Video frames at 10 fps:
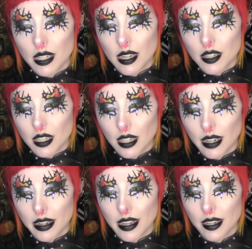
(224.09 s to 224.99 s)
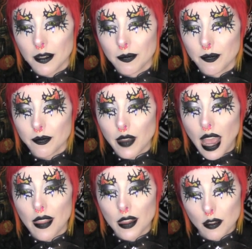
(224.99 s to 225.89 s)
Addiction Clinic.
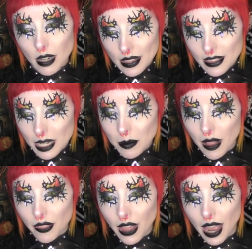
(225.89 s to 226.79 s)
And the great thing about